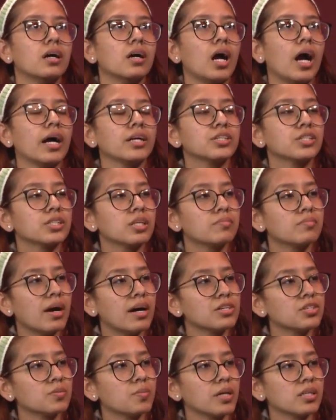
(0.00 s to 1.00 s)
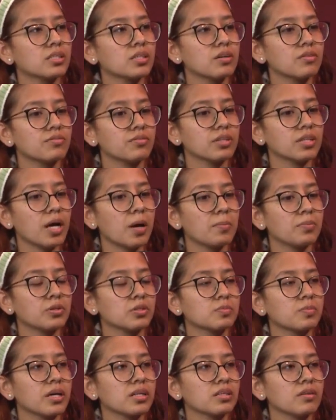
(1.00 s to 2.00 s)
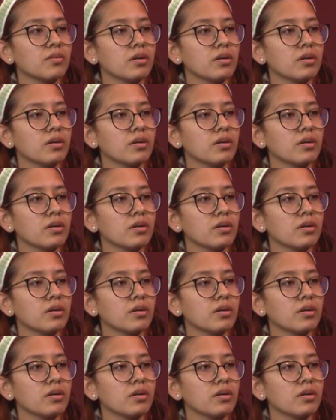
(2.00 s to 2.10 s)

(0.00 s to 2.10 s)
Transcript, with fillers: I just imagined myself in that perspective.